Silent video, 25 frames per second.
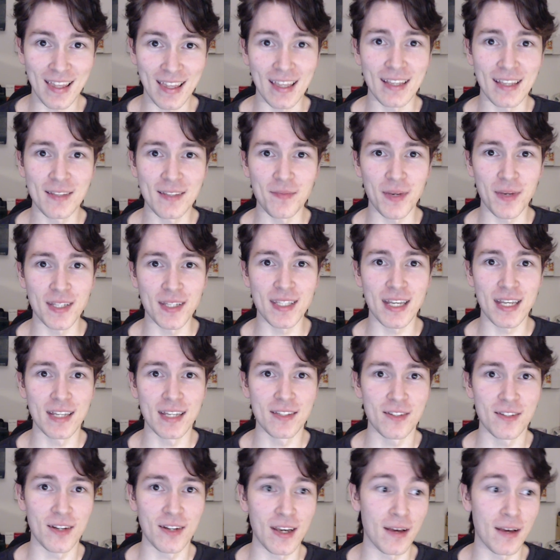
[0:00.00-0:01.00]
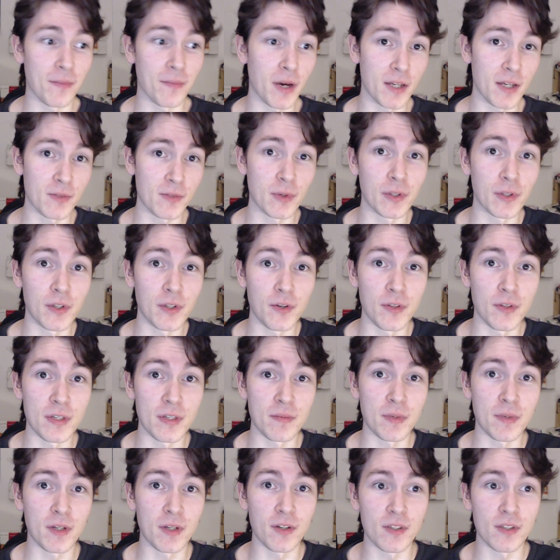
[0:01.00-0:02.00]
that's my stance on it. I might as well do this
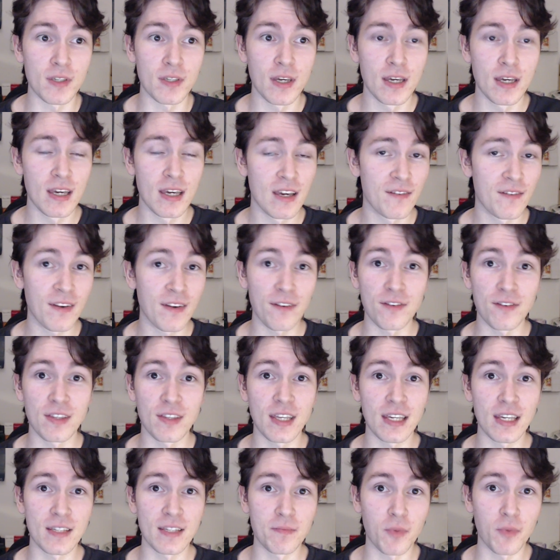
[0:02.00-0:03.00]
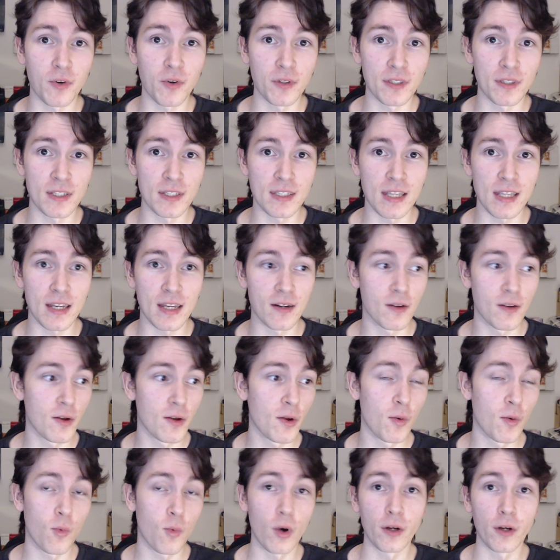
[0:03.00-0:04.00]
because if everything is pointless, then
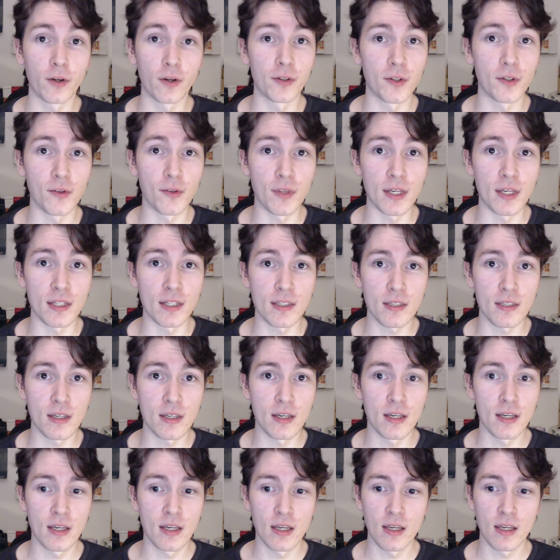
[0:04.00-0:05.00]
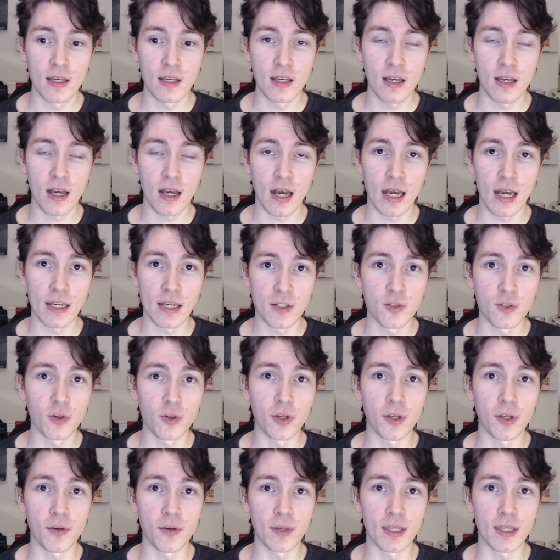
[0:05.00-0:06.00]
why not do this? I enjoy
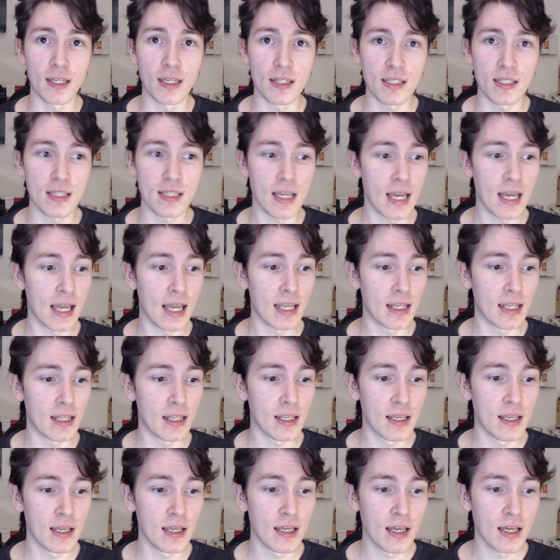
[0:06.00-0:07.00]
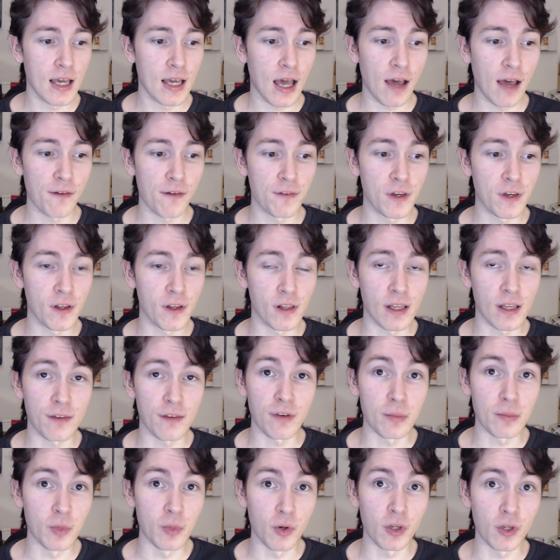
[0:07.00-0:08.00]
doing this, and I feel if
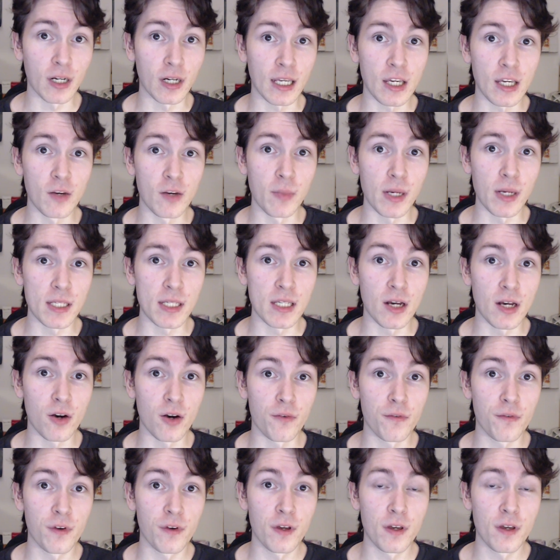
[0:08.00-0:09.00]
I'm not going to kill myself,